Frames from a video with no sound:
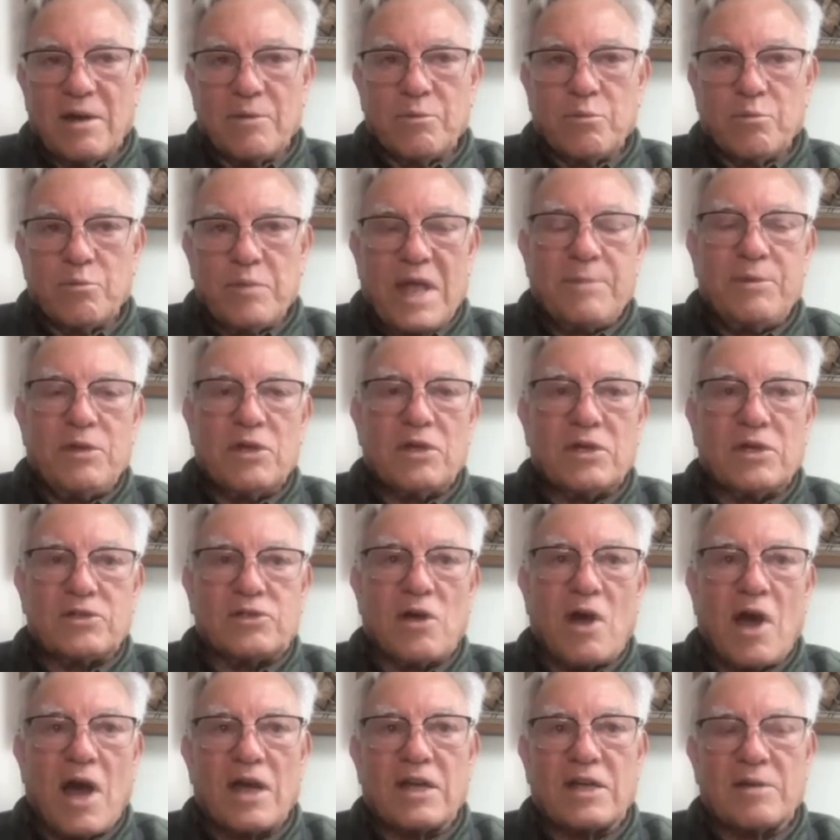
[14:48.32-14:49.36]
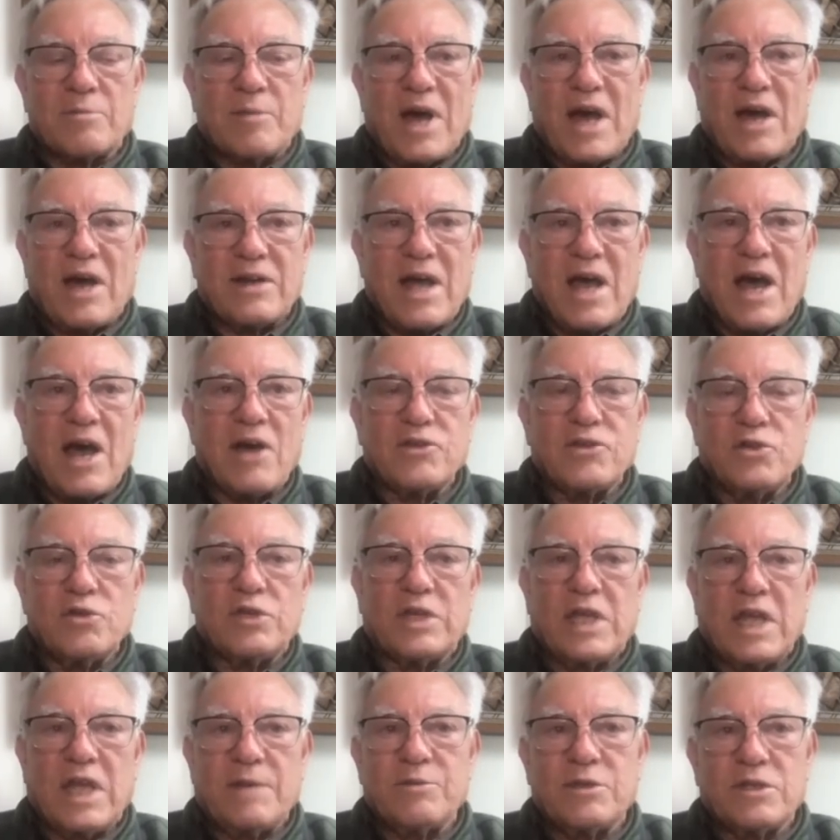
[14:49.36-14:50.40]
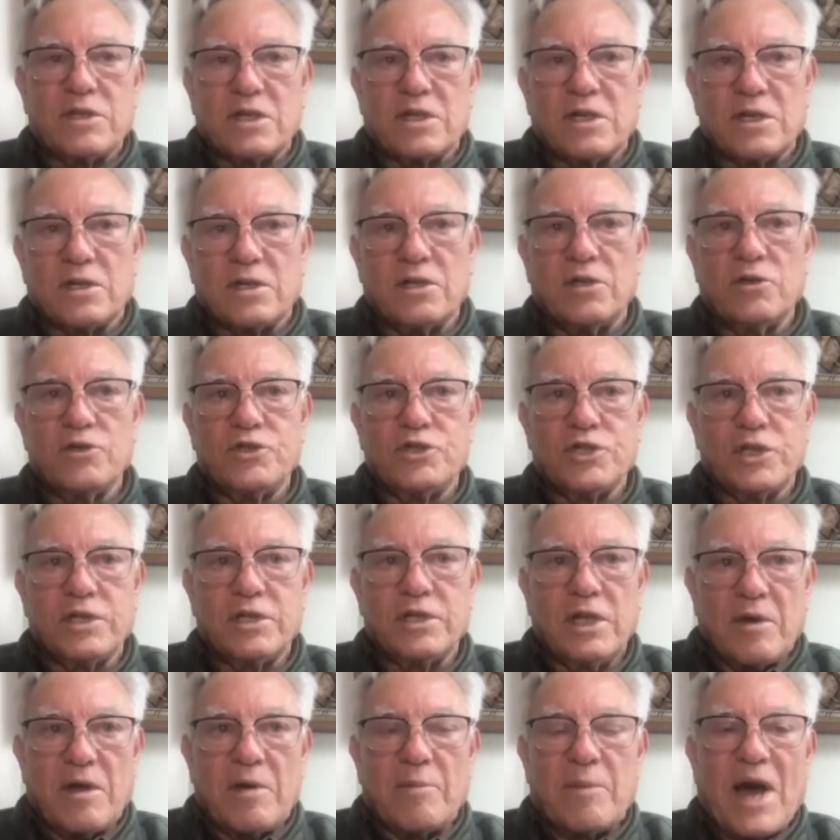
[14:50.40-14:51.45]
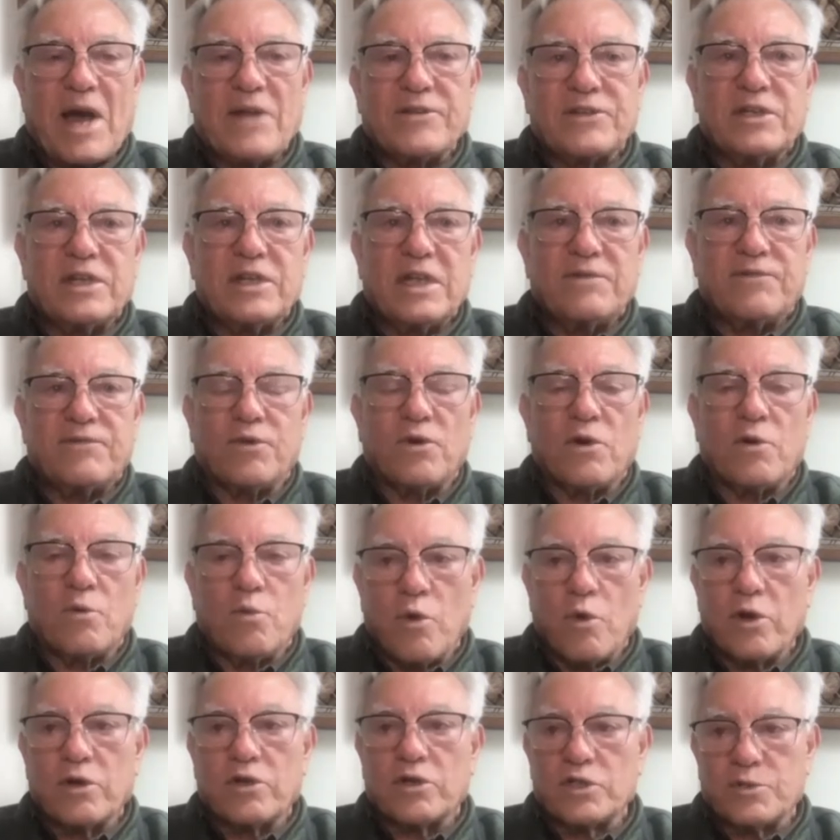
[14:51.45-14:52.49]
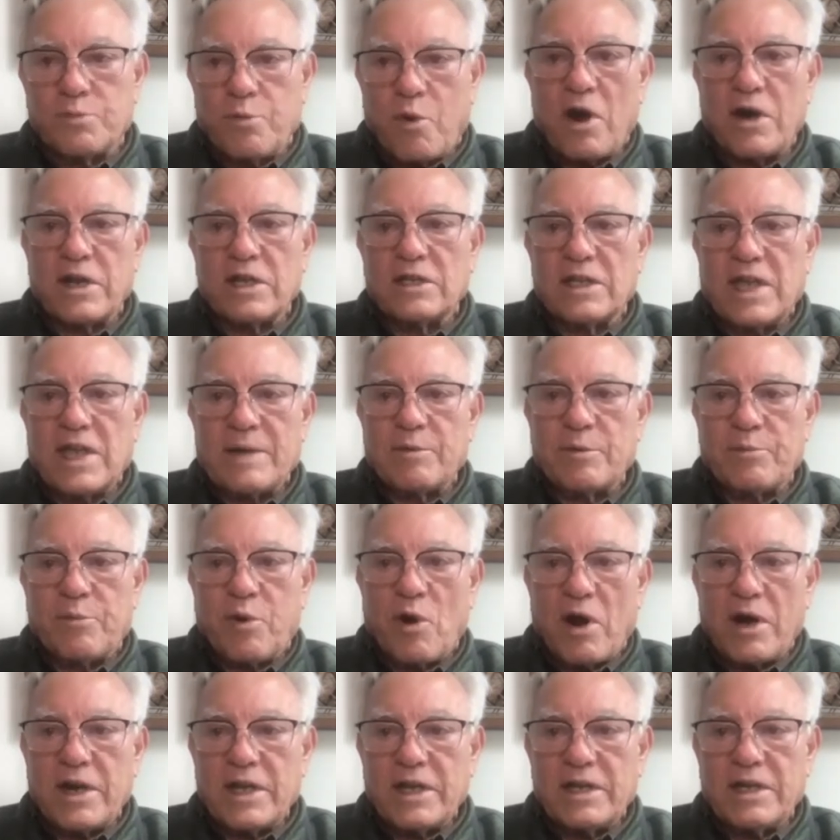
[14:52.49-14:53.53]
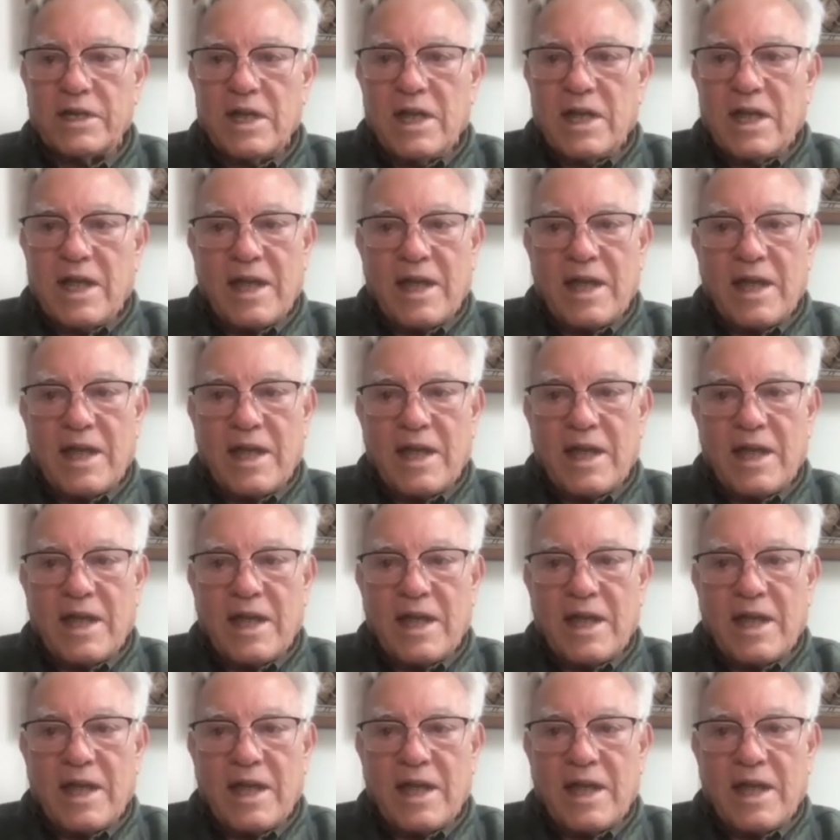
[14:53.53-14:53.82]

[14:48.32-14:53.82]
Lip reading: Maybe you can talk about how you came to the conclusion about the need for a workers' party, a labor party,